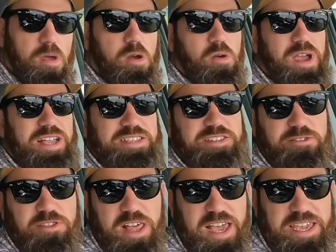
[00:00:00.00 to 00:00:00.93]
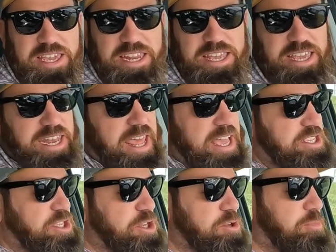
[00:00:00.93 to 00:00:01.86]
All right, so lock it in
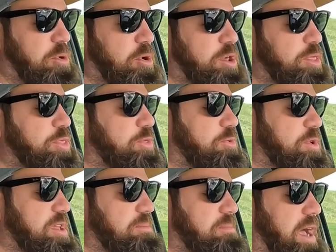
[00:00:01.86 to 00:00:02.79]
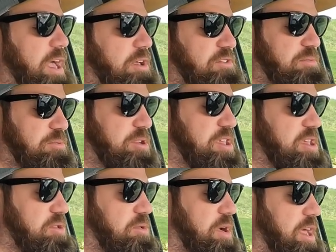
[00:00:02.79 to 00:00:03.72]
at 2.3 miles per
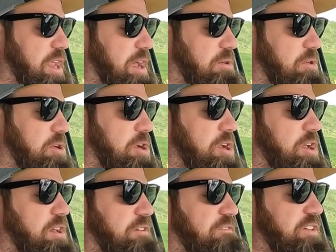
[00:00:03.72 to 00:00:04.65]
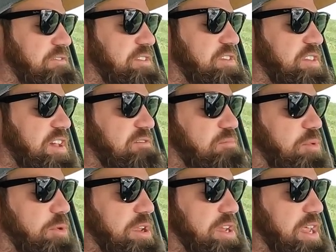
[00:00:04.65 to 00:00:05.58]
kilowatt hour,
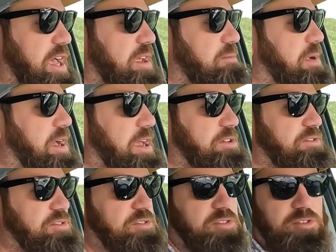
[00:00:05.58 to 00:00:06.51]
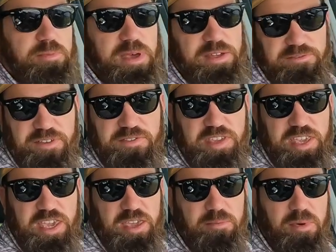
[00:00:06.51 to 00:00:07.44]
57.9 miles, so a little about
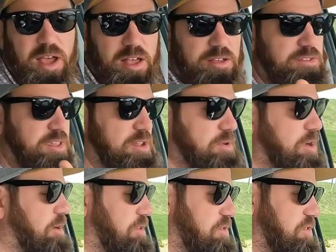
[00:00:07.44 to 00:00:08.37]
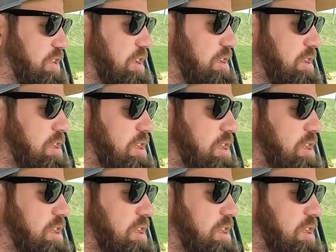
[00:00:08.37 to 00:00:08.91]
58 miles, like we always say.